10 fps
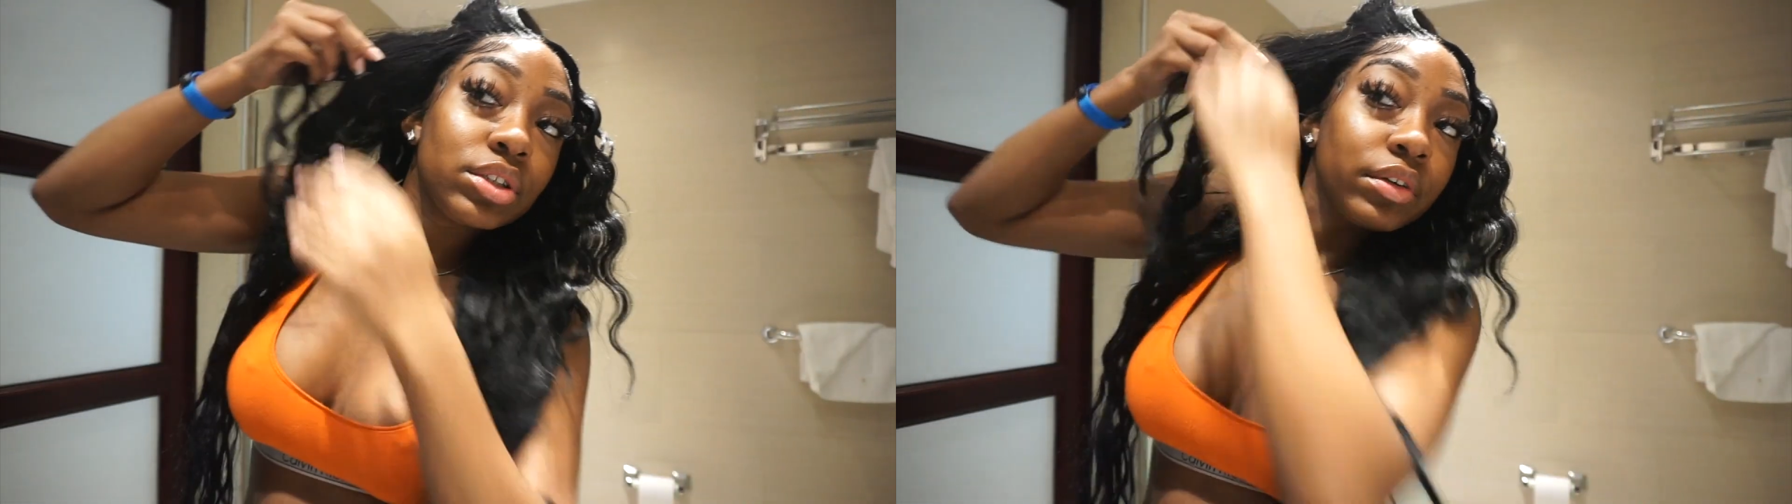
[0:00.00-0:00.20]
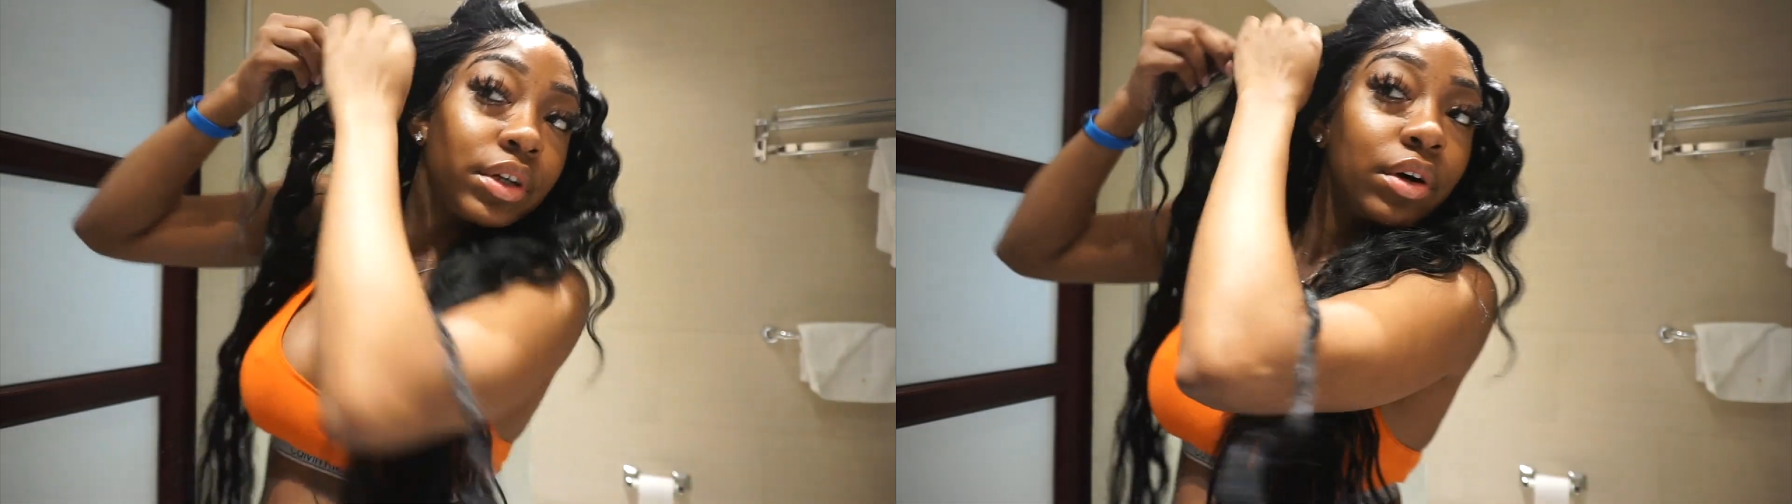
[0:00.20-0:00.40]

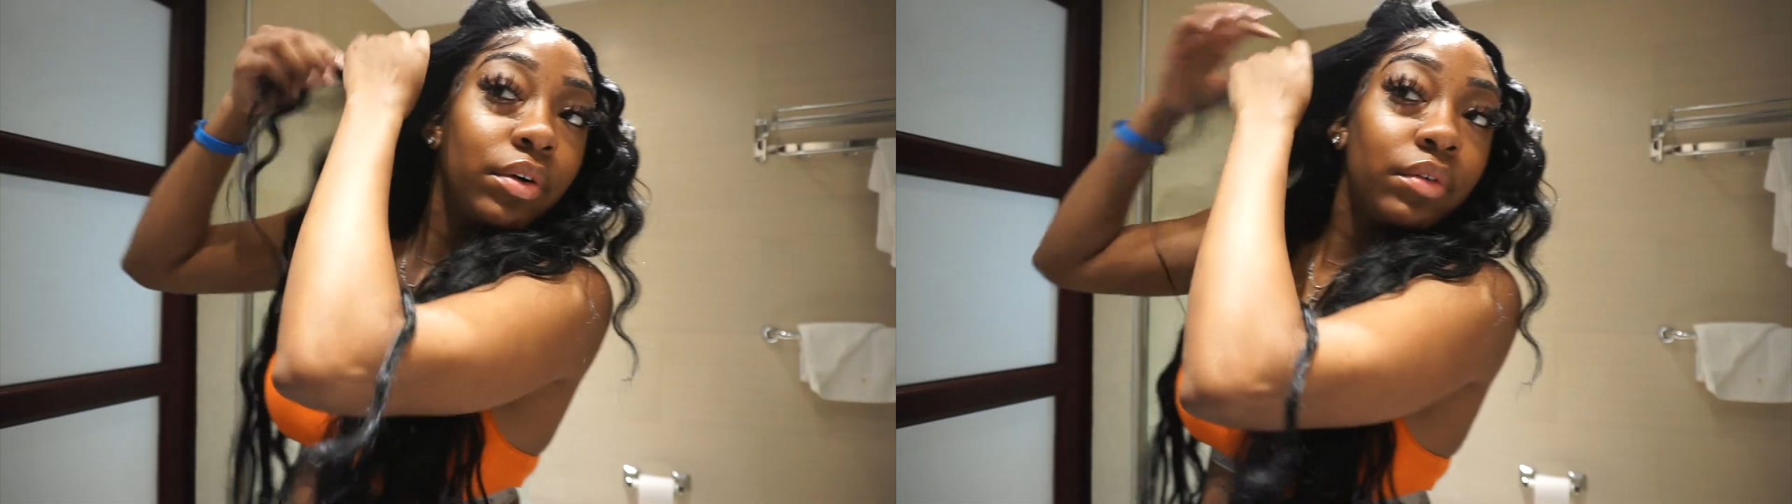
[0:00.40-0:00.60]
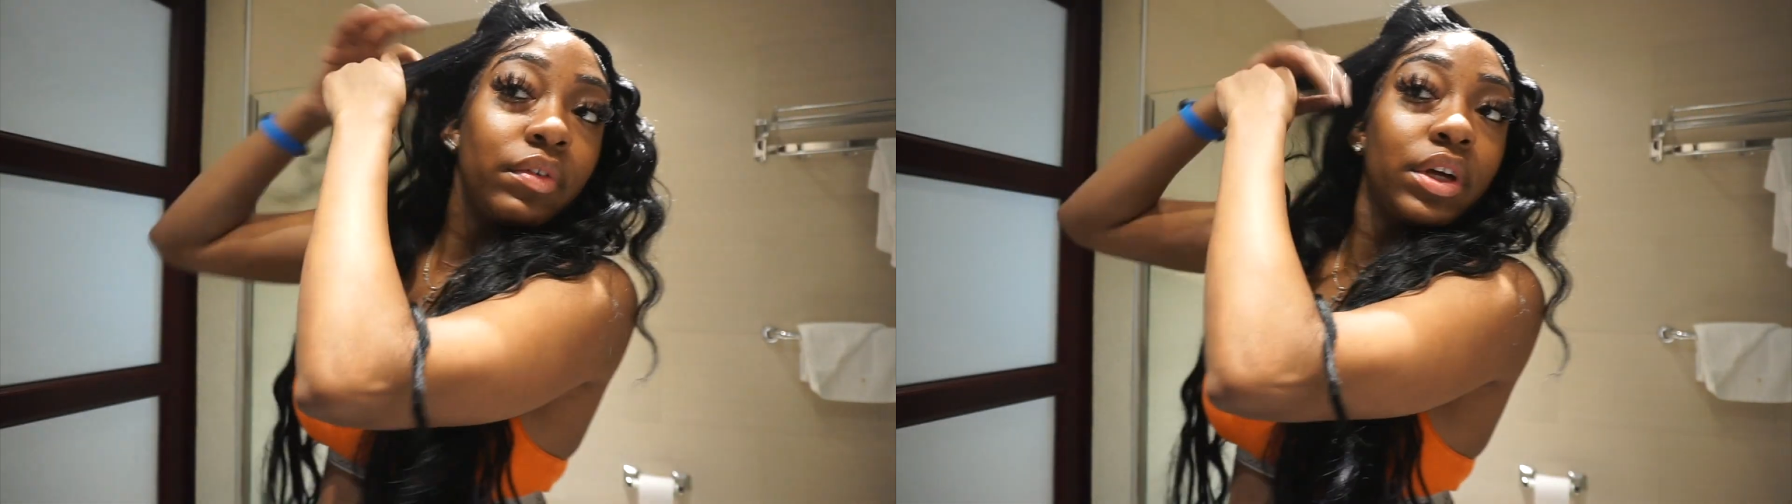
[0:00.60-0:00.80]
during
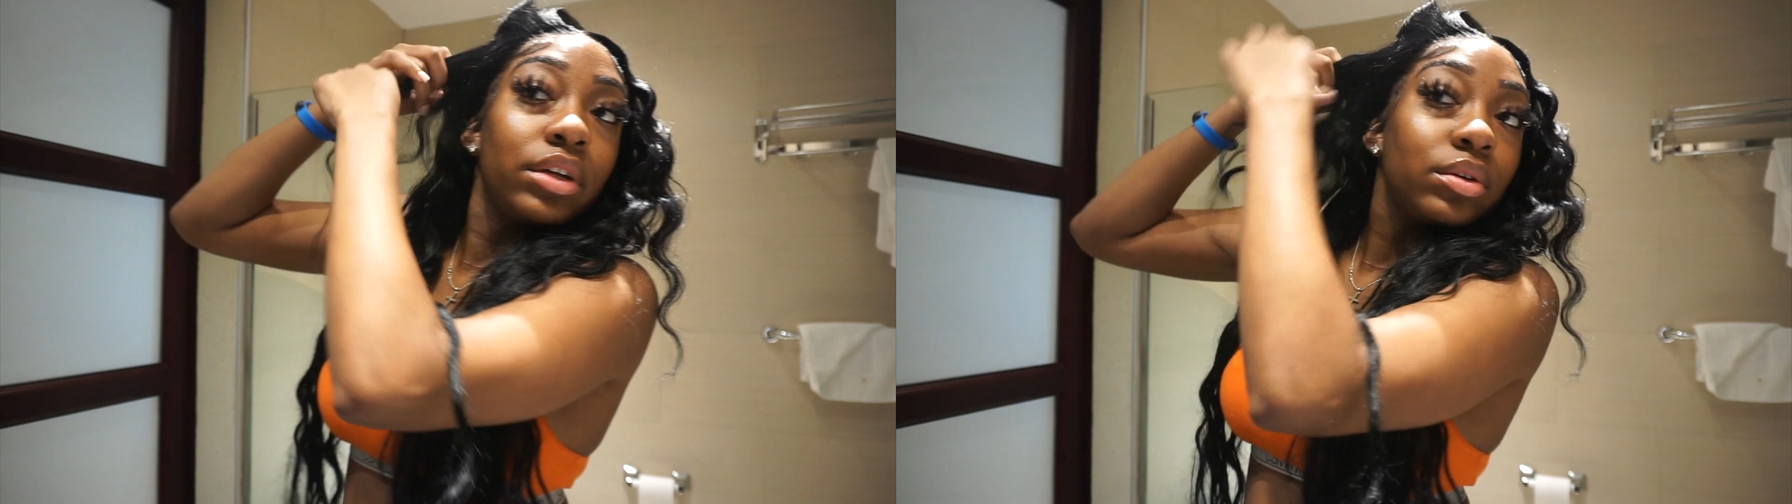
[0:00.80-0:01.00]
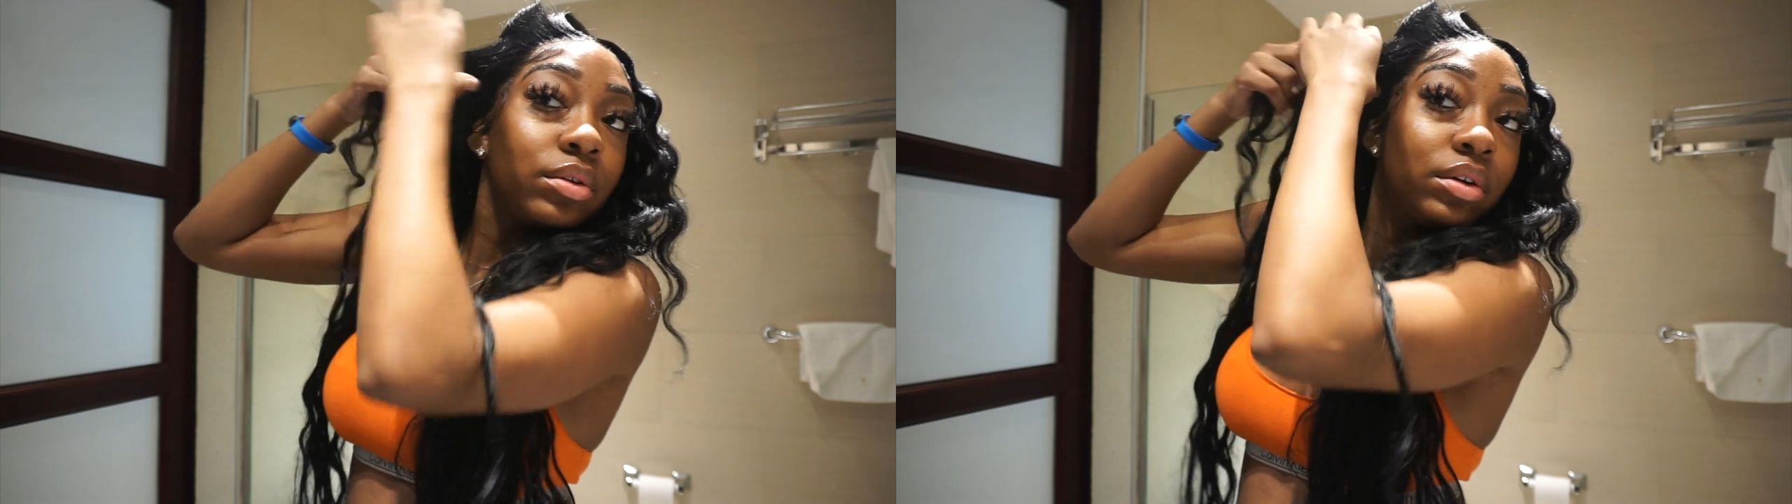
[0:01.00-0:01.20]

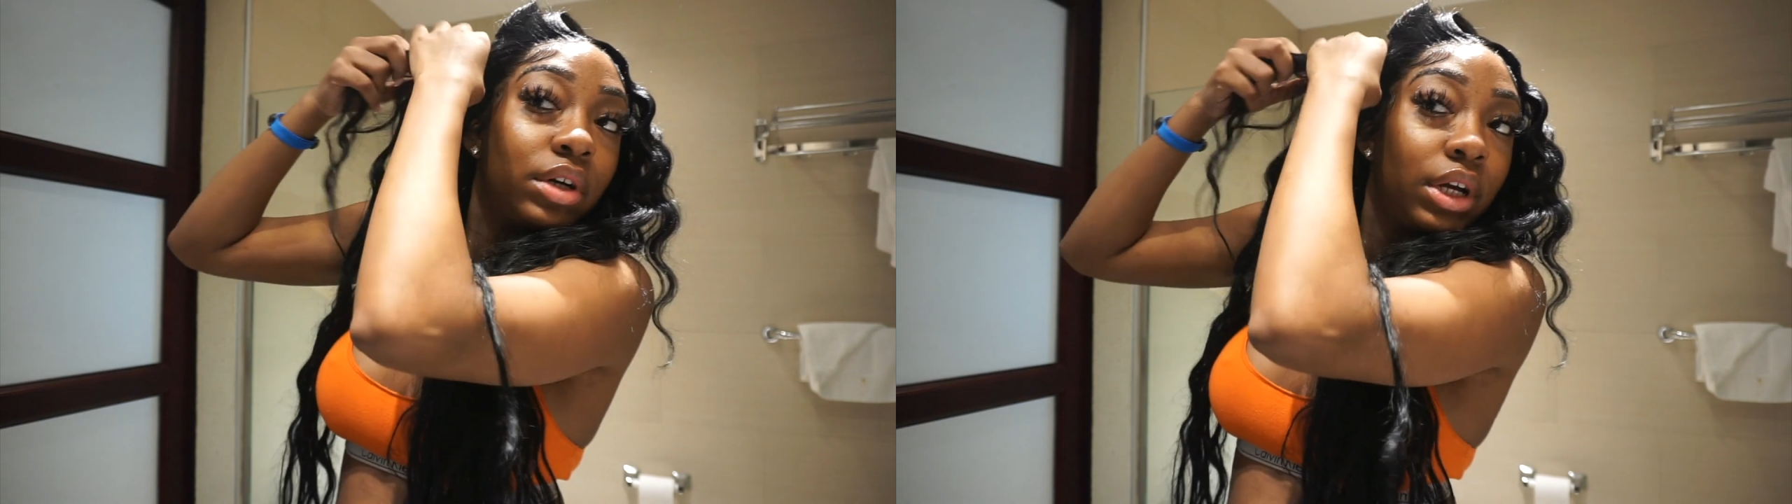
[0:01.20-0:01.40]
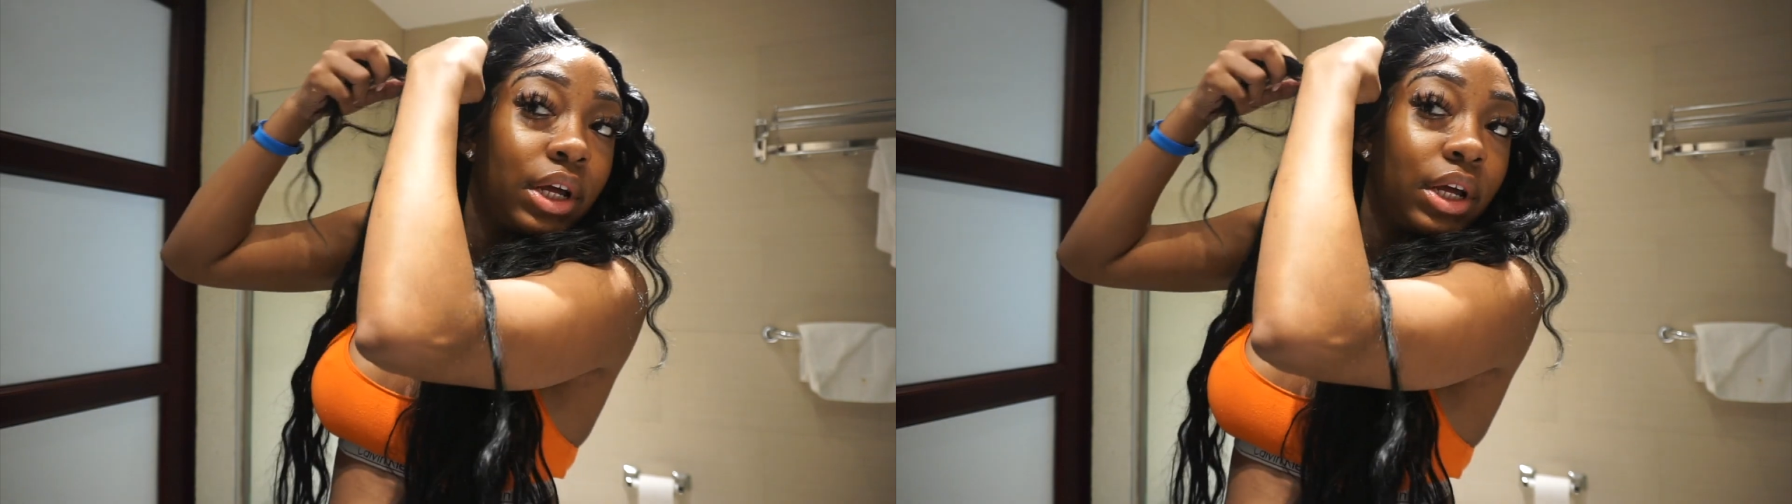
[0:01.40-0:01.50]
COVID or